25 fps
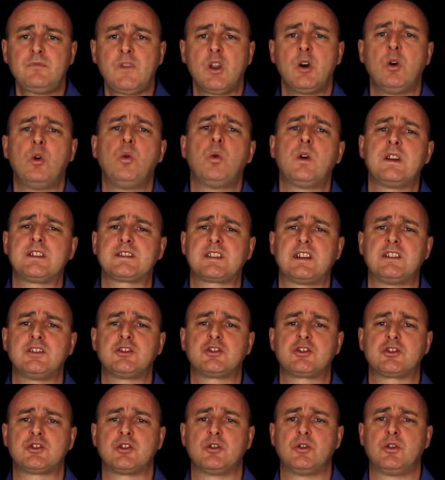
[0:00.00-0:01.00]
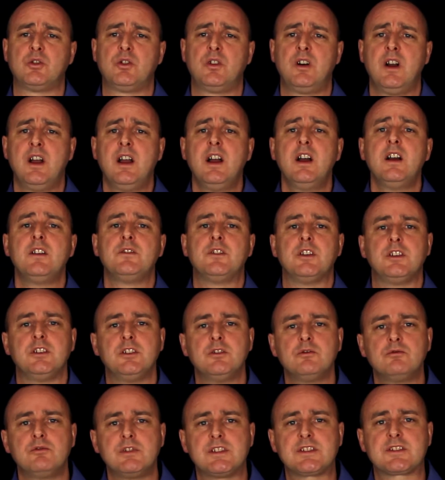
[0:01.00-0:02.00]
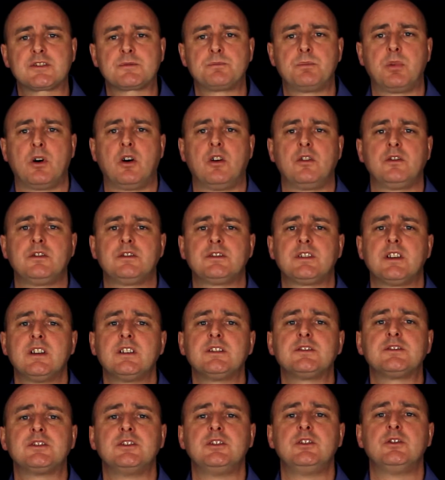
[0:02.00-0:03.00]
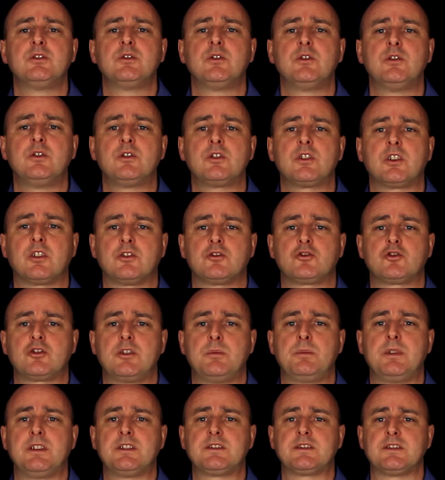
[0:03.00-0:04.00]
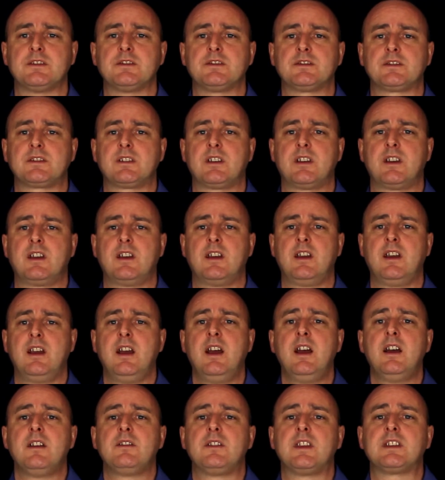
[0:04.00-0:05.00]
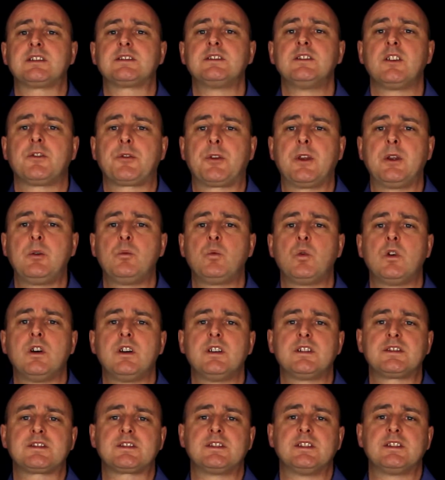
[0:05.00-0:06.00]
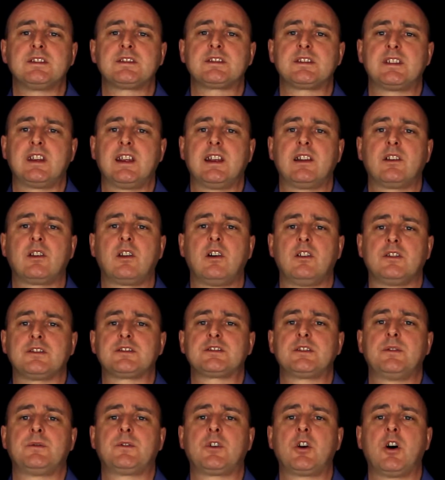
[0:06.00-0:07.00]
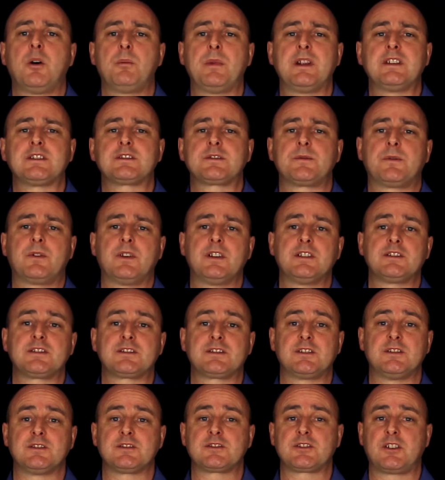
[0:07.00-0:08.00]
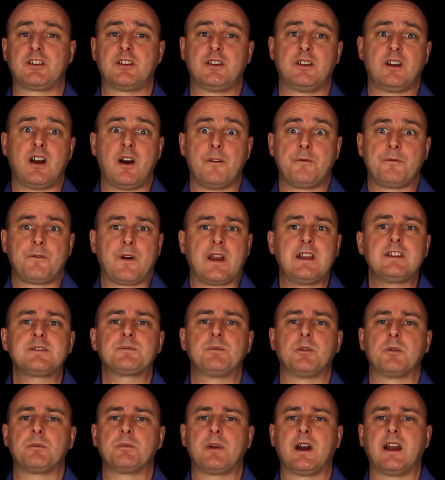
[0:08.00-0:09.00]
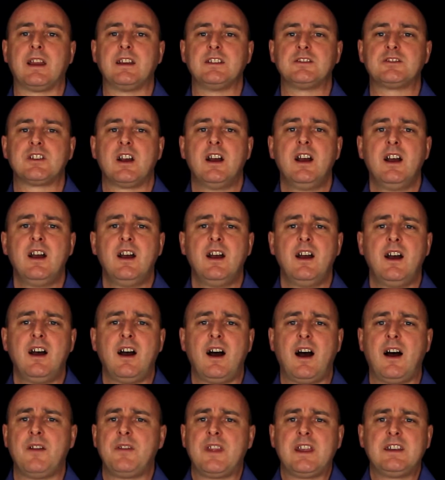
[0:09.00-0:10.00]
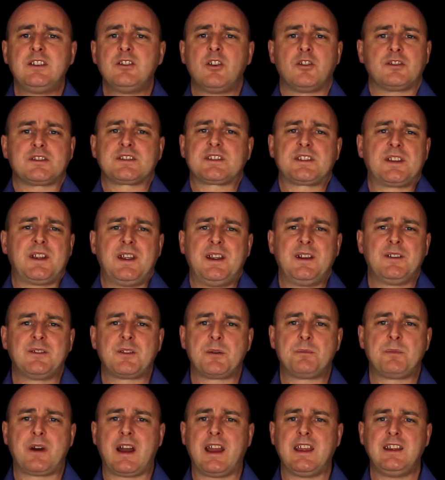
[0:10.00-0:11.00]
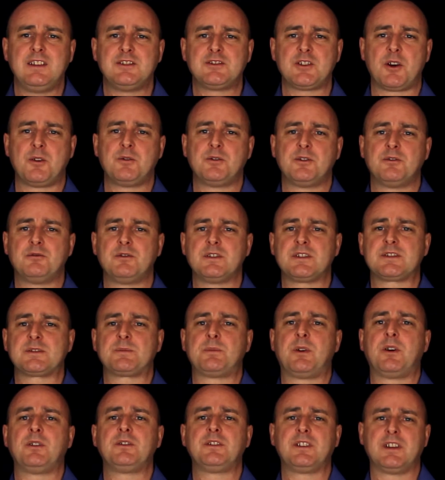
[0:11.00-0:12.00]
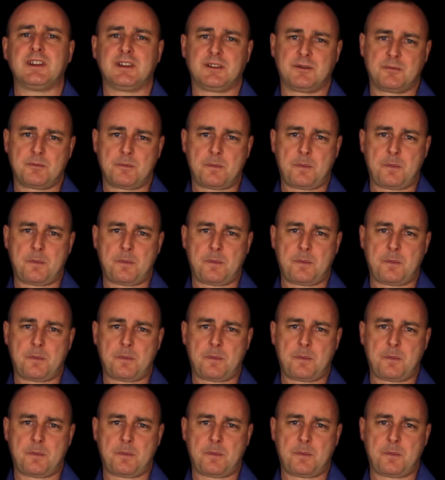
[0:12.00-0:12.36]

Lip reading: Always ensure that you respond to your contributors. There's nothing worse than seeing lots of comments, for instance, on a Facebook page and then not seeing the page owner responding.